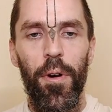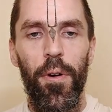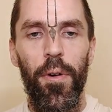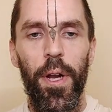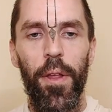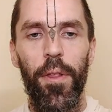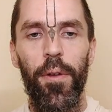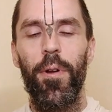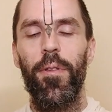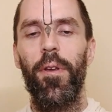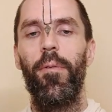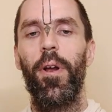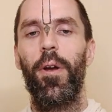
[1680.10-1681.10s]
in other words,
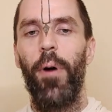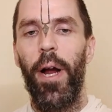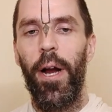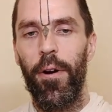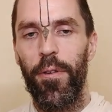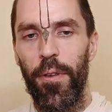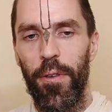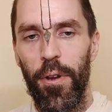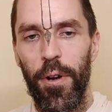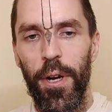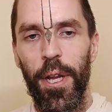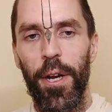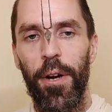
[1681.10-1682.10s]
it requires a
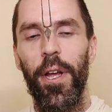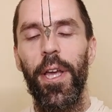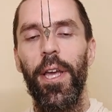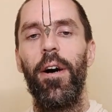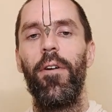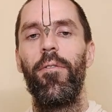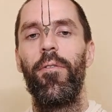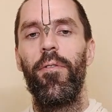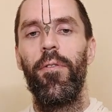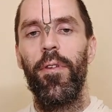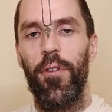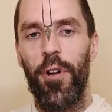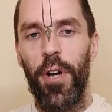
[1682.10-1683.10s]
certain degree of
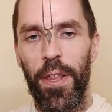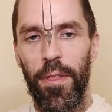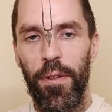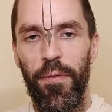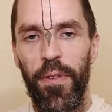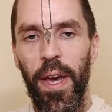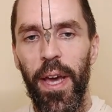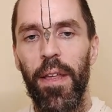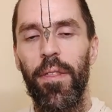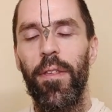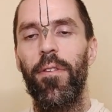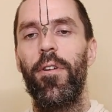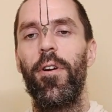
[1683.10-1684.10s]
strength of faith,
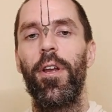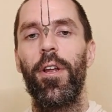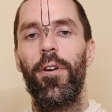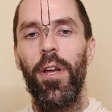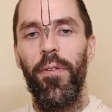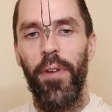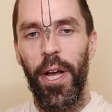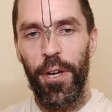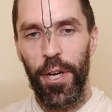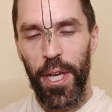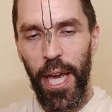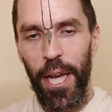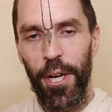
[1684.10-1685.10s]
a certain degree of
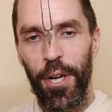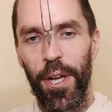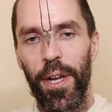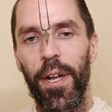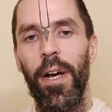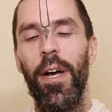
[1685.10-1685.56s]
education,